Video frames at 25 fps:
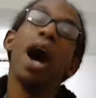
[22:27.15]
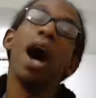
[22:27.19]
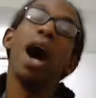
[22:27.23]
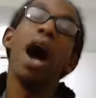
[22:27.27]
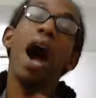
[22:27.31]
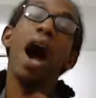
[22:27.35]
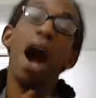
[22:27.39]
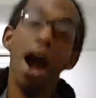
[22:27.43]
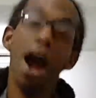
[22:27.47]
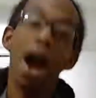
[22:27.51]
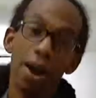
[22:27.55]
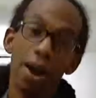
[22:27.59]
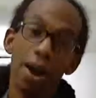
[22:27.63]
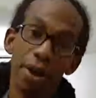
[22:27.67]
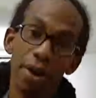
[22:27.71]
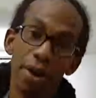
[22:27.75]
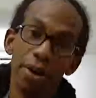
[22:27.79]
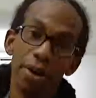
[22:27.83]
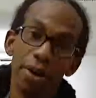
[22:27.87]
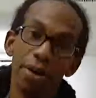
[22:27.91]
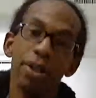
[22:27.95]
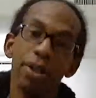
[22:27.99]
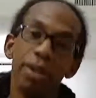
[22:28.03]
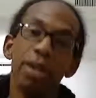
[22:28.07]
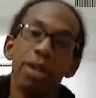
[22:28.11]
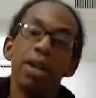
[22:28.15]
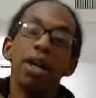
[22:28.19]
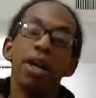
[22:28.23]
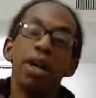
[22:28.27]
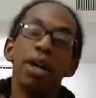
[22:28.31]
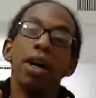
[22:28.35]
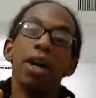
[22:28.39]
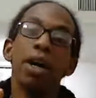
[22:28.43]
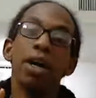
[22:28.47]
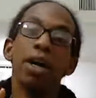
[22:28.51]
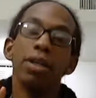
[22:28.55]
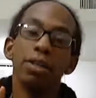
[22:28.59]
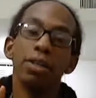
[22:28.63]
hire
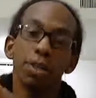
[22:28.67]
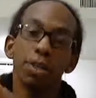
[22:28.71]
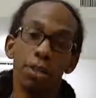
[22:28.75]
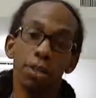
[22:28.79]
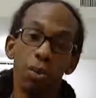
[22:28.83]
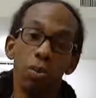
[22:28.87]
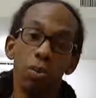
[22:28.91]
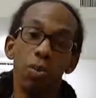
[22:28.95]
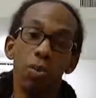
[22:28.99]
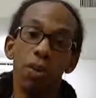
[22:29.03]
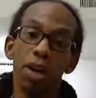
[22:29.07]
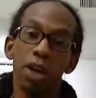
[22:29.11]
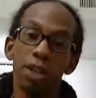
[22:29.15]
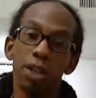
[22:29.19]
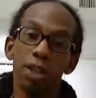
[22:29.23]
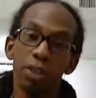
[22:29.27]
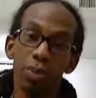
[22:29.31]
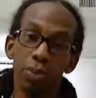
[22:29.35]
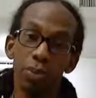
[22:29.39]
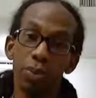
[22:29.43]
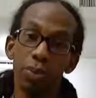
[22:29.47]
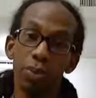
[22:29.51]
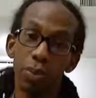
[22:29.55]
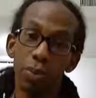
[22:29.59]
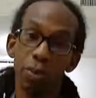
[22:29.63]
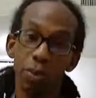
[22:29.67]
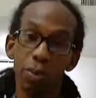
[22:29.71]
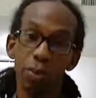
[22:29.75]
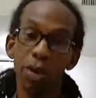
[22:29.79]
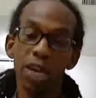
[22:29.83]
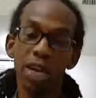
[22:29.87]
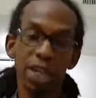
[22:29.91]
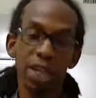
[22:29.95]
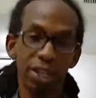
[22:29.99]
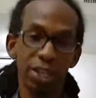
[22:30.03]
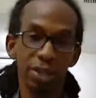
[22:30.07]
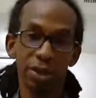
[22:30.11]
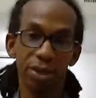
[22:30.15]
someone to
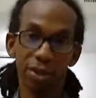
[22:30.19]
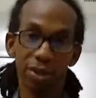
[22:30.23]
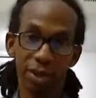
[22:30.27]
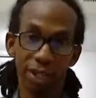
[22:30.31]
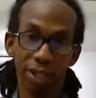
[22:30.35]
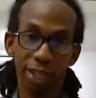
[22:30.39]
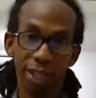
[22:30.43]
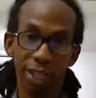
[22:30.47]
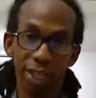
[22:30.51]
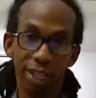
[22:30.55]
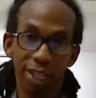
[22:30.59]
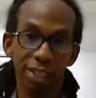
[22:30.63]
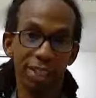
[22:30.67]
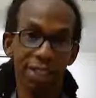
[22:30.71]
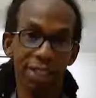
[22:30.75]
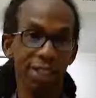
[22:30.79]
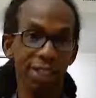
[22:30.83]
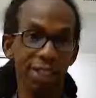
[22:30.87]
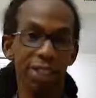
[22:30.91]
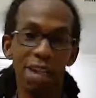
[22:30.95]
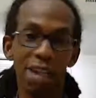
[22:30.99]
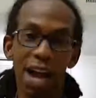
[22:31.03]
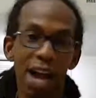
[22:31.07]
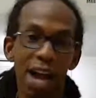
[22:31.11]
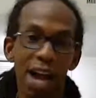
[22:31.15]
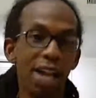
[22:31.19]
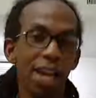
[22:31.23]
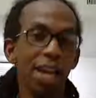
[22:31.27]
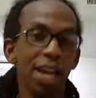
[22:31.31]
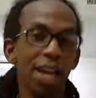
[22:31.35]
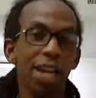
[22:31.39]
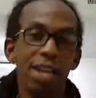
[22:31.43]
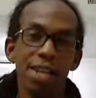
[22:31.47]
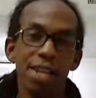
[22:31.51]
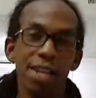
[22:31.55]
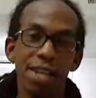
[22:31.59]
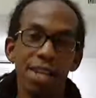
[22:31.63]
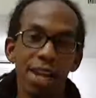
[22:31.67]
proofread your things. Not,
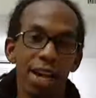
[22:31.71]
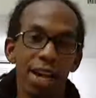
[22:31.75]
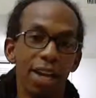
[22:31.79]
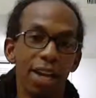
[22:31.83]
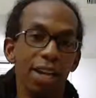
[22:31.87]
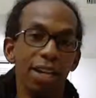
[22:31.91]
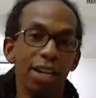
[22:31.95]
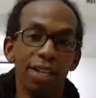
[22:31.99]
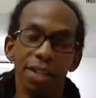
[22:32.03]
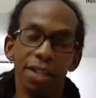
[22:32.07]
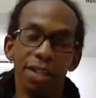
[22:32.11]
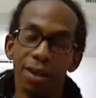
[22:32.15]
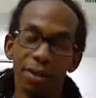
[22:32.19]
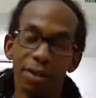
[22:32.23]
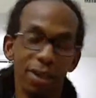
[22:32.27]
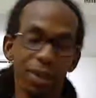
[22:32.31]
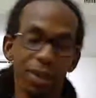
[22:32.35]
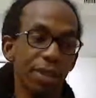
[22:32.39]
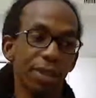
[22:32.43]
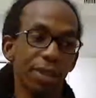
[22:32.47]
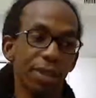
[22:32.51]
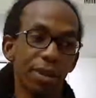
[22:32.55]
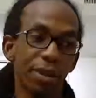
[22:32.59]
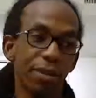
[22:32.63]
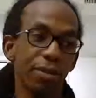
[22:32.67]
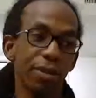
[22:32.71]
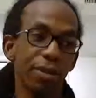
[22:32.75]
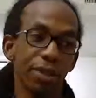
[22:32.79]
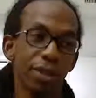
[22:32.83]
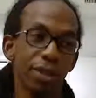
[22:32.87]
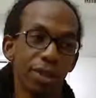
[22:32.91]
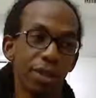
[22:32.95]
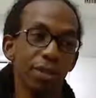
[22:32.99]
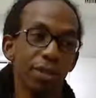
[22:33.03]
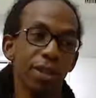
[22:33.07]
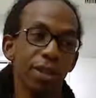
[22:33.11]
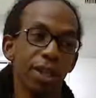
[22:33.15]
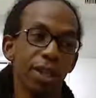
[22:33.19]
don't get
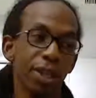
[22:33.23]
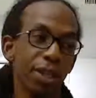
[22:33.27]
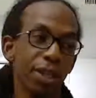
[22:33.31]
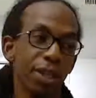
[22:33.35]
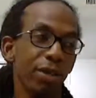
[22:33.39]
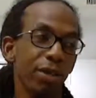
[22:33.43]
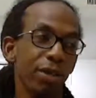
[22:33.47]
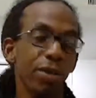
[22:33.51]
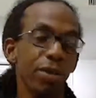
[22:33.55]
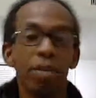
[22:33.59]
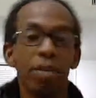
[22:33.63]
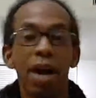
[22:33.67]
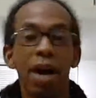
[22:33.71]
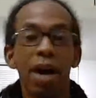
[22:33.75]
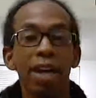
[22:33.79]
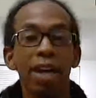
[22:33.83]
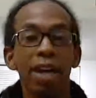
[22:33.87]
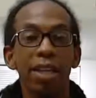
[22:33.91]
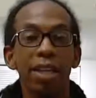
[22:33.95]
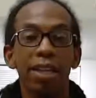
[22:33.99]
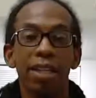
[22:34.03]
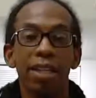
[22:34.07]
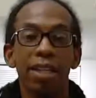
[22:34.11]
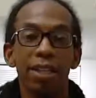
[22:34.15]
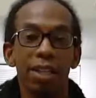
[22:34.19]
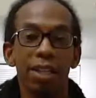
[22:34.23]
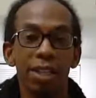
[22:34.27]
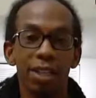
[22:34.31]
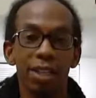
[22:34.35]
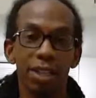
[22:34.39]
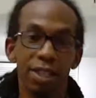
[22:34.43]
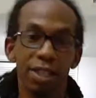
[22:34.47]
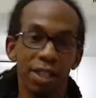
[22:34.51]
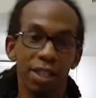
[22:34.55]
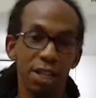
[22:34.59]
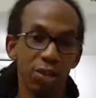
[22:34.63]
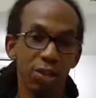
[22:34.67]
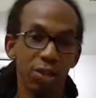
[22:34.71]
nobody
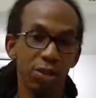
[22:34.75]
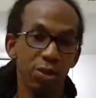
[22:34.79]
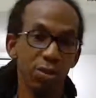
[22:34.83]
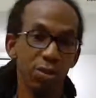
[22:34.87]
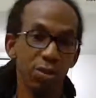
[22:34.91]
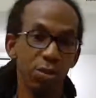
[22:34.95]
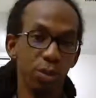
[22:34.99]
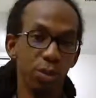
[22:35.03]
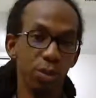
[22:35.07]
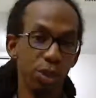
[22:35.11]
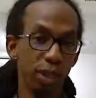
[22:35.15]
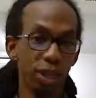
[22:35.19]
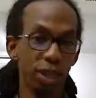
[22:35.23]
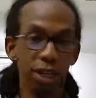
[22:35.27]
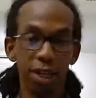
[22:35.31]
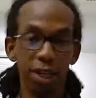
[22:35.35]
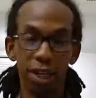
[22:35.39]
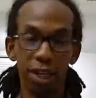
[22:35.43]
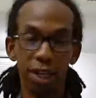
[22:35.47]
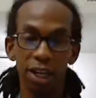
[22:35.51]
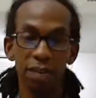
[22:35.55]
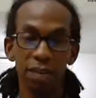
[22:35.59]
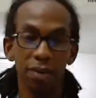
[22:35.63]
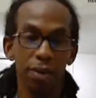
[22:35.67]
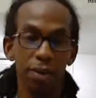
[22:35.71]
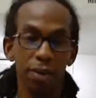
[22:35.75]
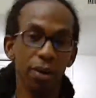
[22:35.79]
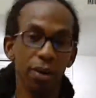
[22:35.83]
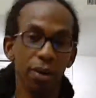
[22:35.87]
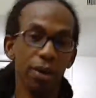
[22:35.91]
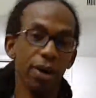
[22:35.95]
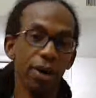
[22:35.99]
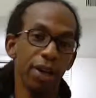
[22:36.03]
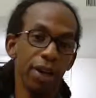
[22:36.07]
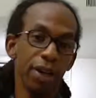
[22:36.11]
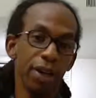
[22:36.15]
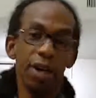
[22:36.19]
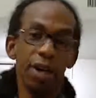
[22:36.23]
that you love,
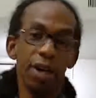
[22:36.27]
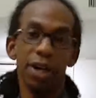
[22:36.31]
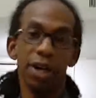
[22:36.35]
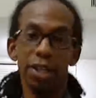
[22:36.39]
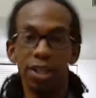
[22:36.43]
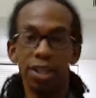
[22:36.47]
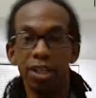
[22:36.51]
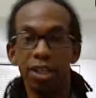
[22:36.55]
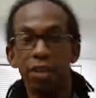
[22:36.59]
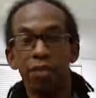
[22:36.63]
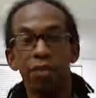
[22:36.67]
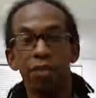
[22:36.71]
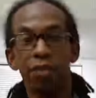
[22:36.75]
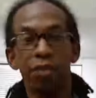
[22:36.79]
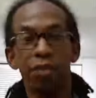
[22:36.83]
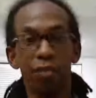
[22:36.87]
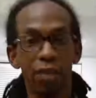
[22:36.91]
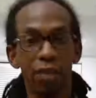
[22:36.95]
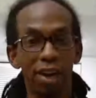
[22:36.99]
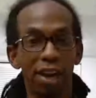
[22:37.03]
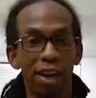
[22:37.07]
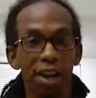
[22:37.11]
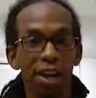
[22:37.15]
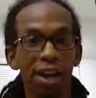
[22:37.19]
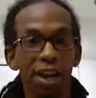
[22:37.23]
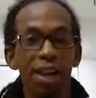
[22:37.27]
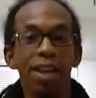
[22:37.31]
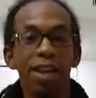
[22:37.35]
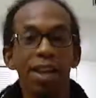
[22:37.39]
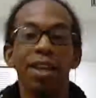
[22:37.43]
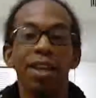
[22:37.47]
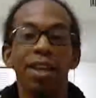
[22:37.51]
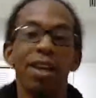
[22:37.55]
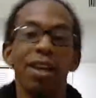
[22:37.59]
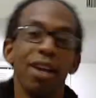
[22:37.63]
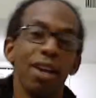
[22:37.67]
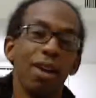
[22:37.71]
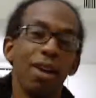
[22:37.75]
or a good
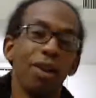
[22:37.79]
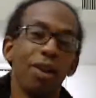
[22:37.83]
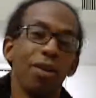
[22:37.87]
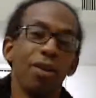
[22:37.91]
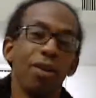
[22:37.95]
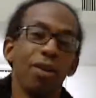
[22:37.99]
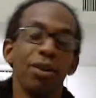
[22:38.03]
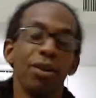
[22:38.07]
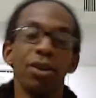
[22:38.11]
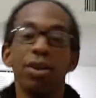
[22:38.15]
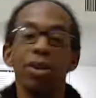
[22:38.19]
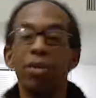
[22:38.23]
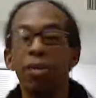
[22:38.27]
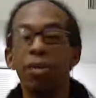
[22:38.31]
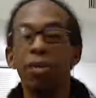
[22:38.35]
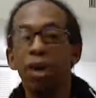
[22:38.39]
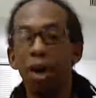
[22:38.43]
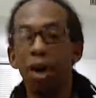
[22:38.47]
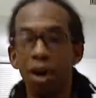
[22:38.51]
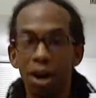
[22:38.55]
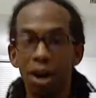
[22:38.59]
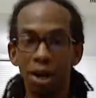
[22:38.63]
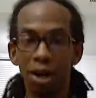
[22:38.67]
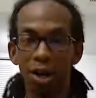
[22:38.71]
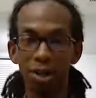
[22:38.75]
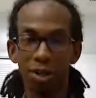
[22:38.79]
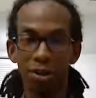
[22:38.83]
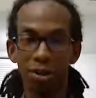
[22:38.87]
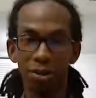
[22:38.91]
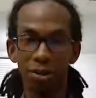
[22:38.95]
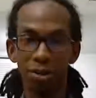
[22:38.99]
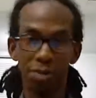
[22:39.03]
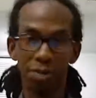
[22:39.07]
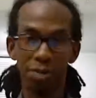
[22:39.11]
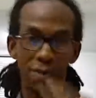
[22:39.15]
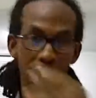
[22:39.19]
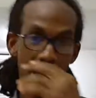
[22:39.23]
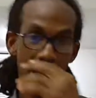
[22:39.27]
friend, or your uncle,
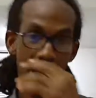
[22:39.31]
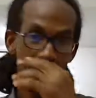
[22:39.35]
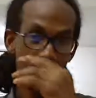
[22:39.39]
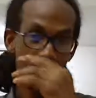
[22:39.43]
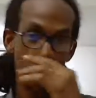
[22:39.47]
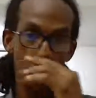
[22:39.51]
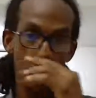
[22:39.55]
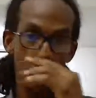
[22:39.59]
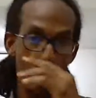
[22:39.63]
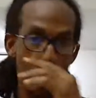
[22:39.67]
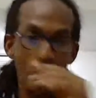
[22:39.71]
somebody.